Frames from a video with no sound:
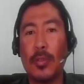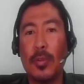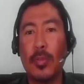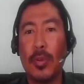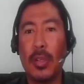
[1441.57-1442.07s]

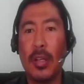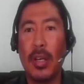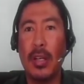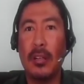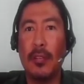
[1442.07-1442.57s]
Board.
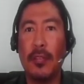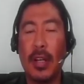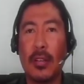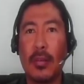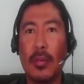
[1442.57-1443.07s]
And in
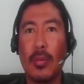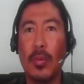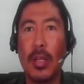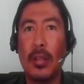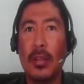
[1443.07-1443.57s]
fact,
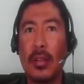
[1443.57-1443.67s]
when